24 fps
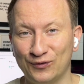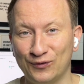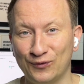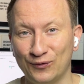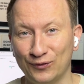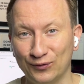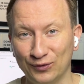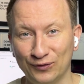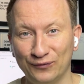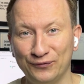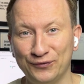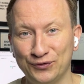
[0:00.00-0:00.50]

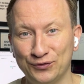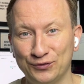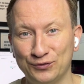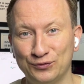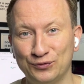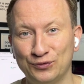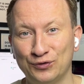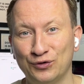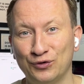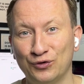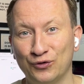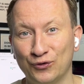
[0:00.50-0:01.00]
all of
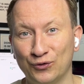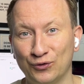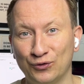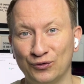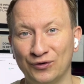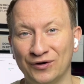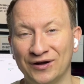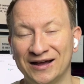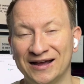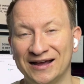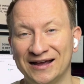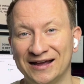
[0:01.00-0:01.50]
you who
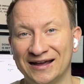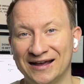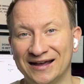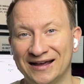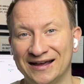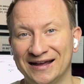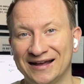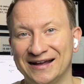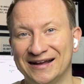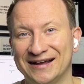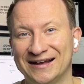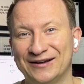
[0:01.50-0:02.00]

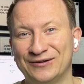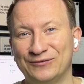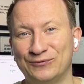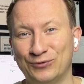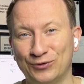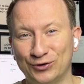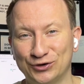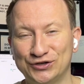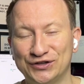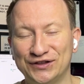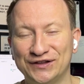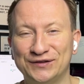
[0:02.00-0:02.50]

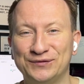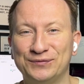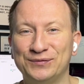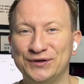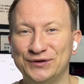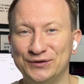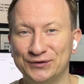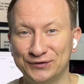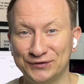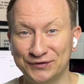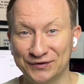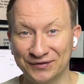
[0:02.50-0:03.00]
watch this
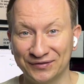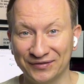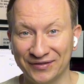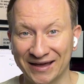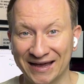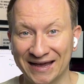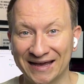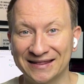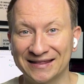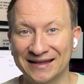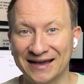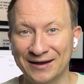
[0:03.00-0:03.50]
video till the
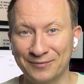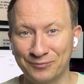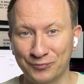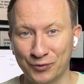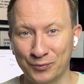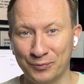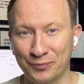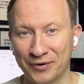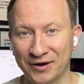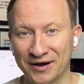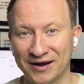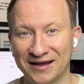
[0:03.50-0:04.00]
end, I
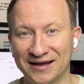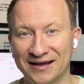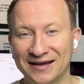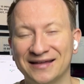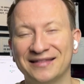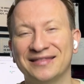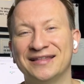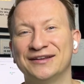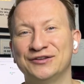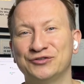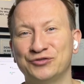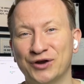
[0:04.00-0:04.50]
prepare
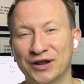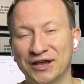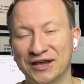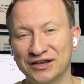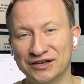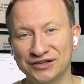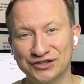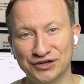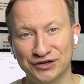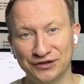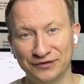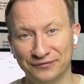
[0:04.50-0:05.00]
the
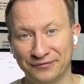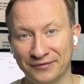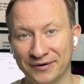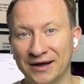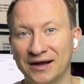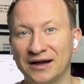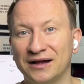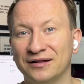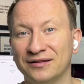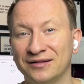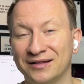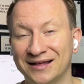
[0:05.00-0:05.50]
tracking sheet
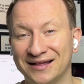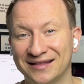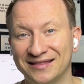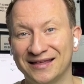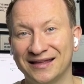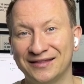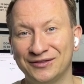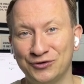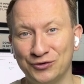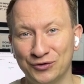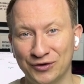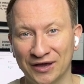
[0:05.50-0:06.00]
file
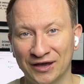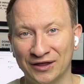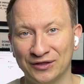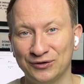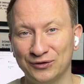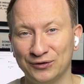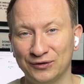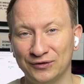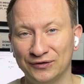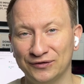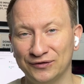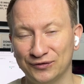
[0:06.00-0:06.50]
that you can
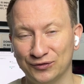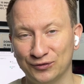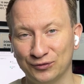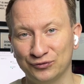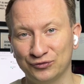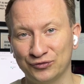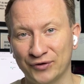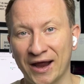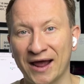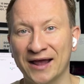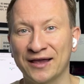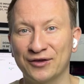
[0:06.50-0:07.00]
use to
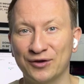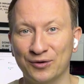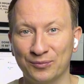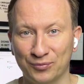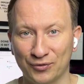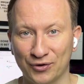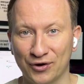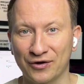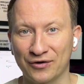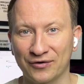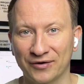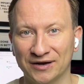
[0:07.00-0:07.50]
track your
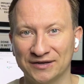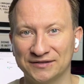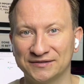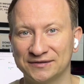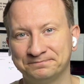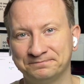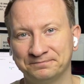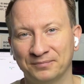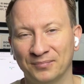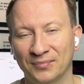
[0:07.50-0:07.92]
progress.